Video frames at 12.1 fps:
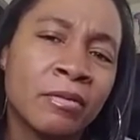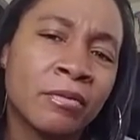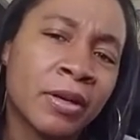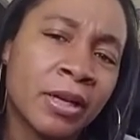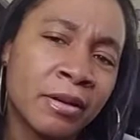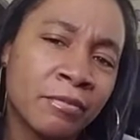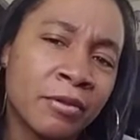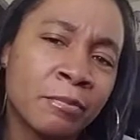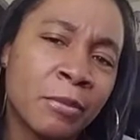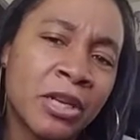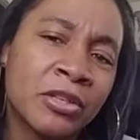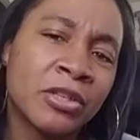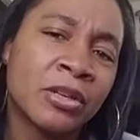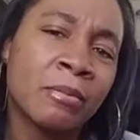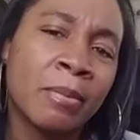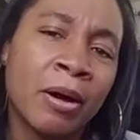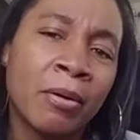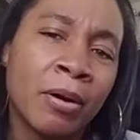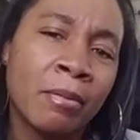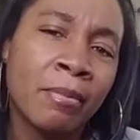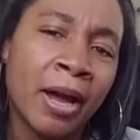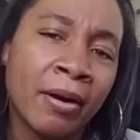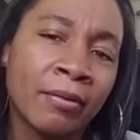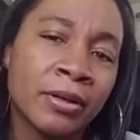for information about her
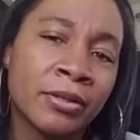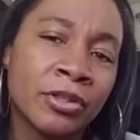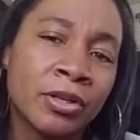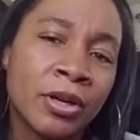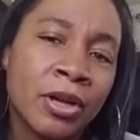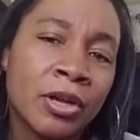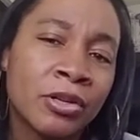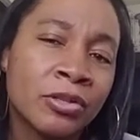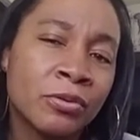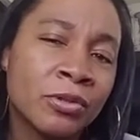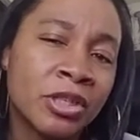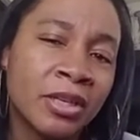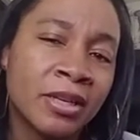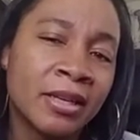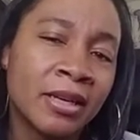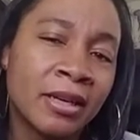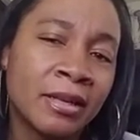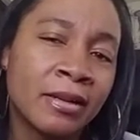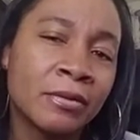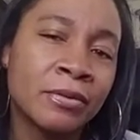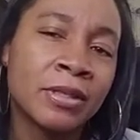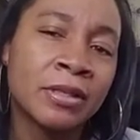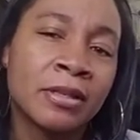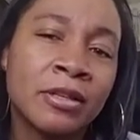marriage so she can get
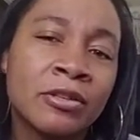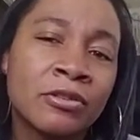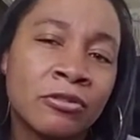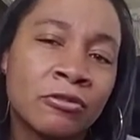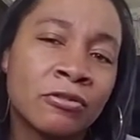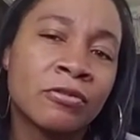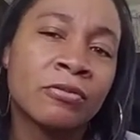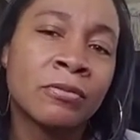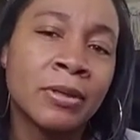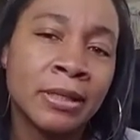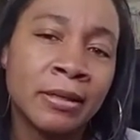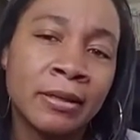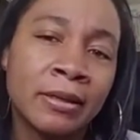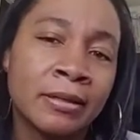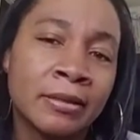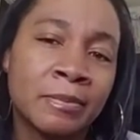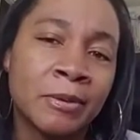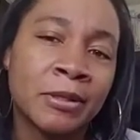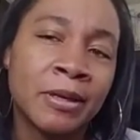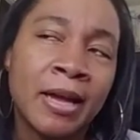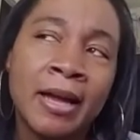closer to screwing her husband.